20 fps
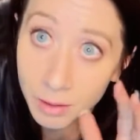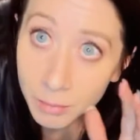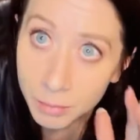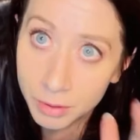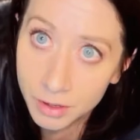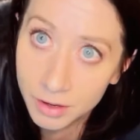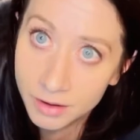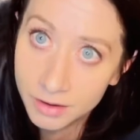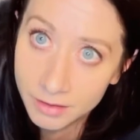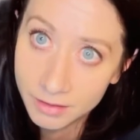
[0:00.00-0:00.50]

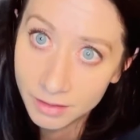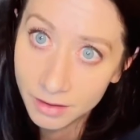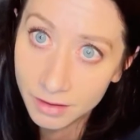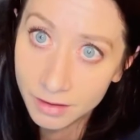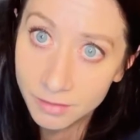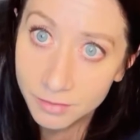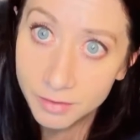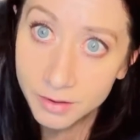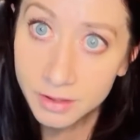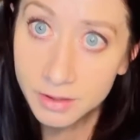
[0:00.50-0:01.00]
put on a
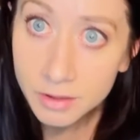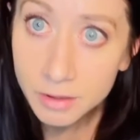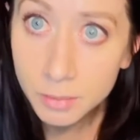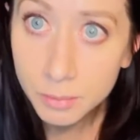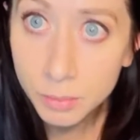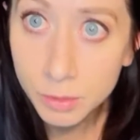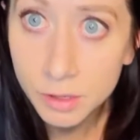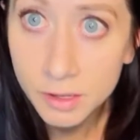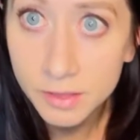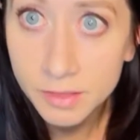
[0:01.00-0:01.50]
glove,
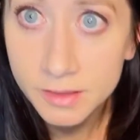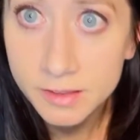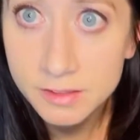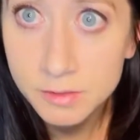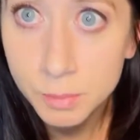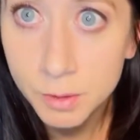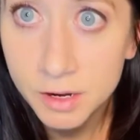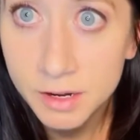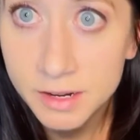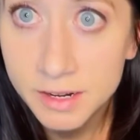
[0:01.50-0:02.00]
put this
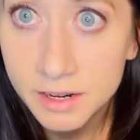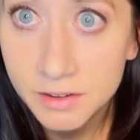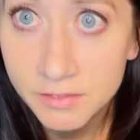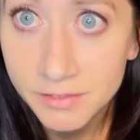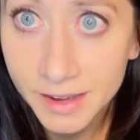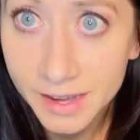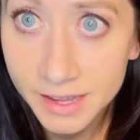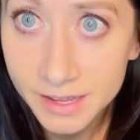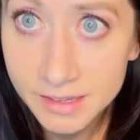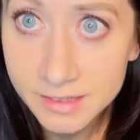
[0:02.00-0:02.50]
part in a
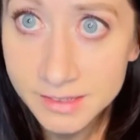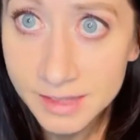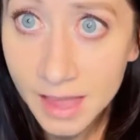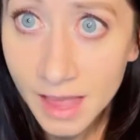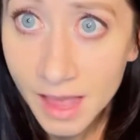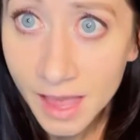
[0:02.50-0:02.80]
vise,